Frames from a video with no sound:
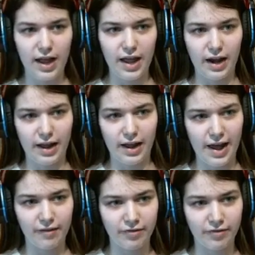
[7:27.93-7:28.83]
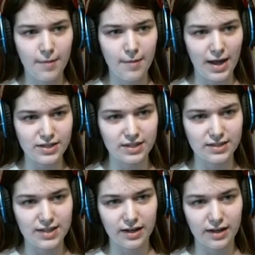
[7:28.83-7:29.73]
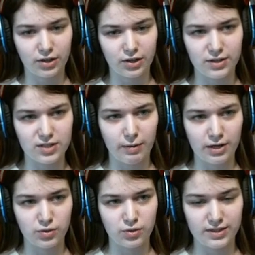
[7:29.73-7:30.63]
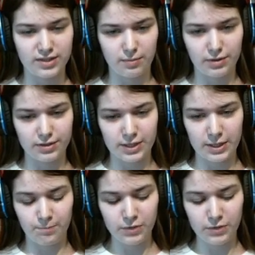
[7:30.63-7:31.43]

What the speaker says: and I have magic attack increased by 20%.